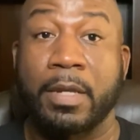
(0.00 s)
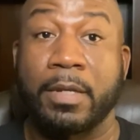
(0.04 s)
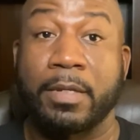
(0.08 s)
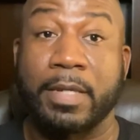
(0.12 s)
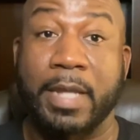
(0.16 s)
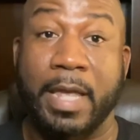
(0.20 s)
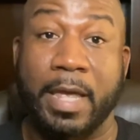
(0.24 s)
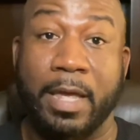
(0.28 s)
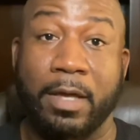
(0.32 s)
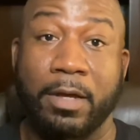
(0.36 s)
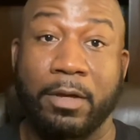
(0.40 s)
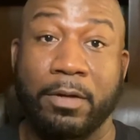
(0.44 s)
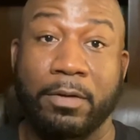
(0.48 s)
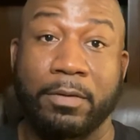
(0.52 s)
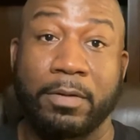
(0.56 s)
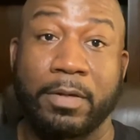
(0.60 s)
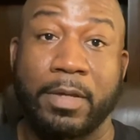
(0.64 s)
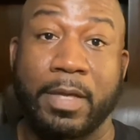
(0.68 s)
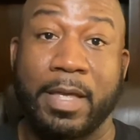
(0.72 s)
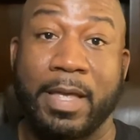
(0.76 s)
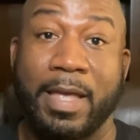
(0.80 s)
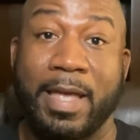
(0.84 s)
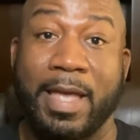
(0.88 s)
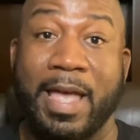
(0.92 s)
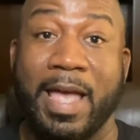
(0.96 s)
Now,
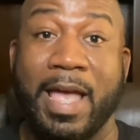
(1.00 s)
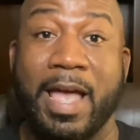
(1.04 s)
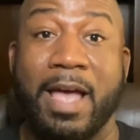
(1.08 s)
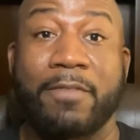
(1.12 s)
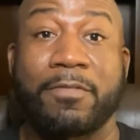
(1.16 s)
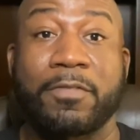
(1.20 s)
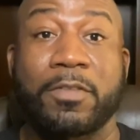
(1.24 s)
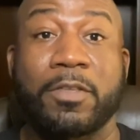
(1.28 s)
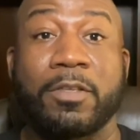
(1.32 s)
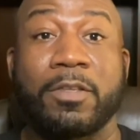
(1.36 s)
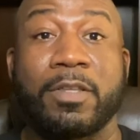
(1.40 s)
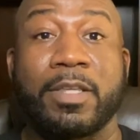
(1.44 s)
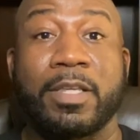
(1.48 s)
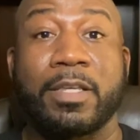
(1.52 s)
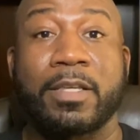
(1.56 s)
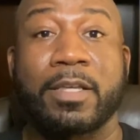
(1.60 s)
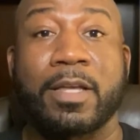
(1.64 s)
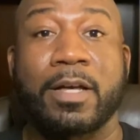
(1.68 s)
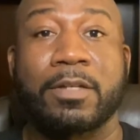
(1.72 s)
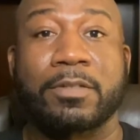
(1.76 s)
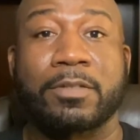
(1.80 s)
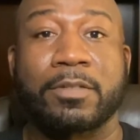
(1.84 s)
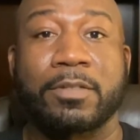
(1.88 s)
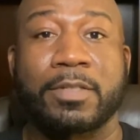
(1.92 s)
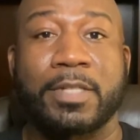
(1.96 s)
after the
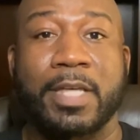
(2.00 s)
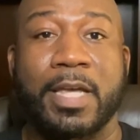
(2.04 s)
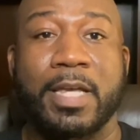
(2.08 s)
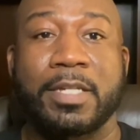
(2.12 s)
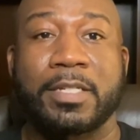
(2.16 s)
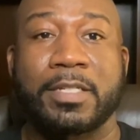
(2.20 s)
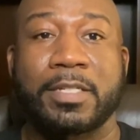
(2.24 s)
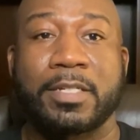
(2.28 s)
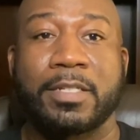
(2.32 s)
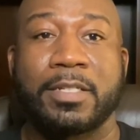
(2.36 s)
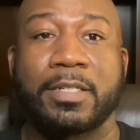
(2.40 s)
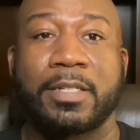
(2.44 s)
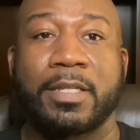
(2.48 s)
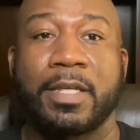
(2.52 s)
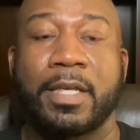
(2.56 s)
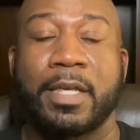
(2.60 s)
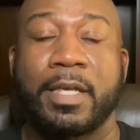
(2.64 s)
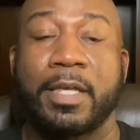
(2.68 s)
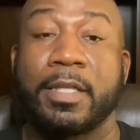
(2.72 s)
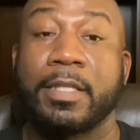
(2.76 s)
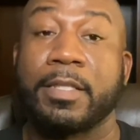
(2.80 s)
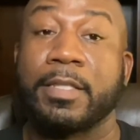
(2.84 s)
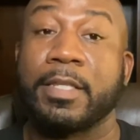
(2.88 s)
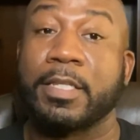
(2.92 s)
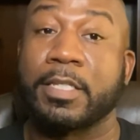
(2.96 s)
consultation,
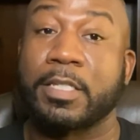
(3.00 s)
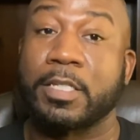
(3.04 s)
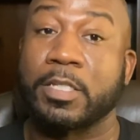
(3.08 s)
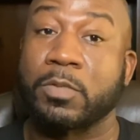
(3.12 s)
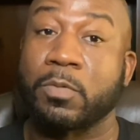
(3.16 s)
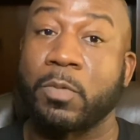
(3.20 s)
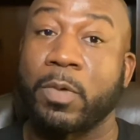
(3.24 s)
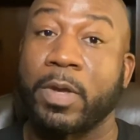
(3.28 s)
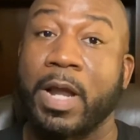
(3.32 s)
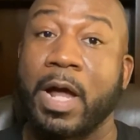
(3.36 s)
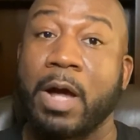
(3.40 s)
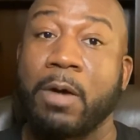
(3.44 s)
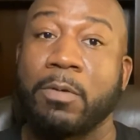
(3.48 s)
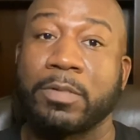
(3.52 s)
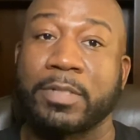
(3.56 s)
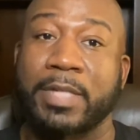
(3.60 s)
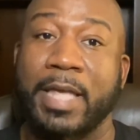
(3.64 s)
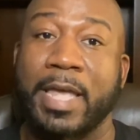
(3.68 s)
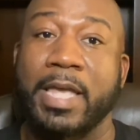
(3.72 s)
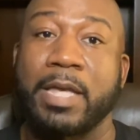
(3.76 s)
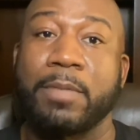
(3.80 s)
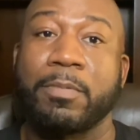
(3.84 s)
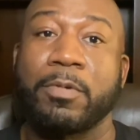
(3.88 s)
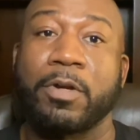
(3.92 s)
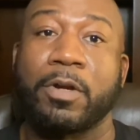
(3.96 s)
this is what I was
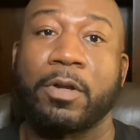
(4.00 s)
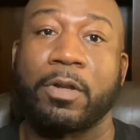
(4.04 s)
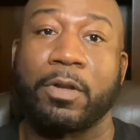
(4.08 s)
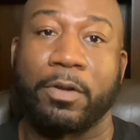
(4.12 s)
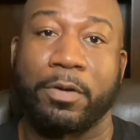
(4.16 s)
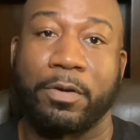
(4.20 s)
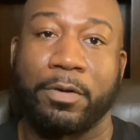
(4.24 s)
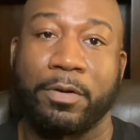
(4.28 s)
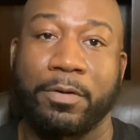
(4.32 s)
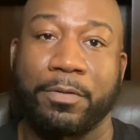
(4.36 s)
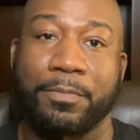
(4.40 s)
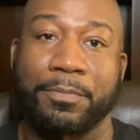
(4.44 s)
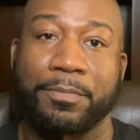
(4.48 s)
able to learn.